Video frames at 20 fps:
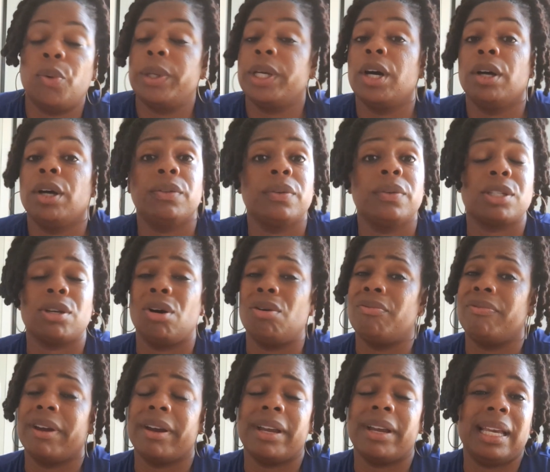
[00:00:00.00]
We go through a toll
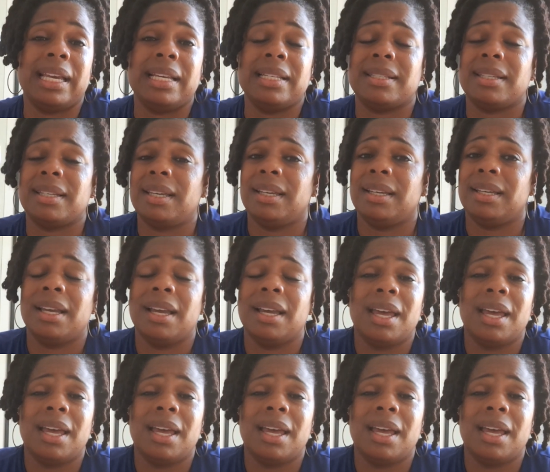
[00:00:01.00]
very easy.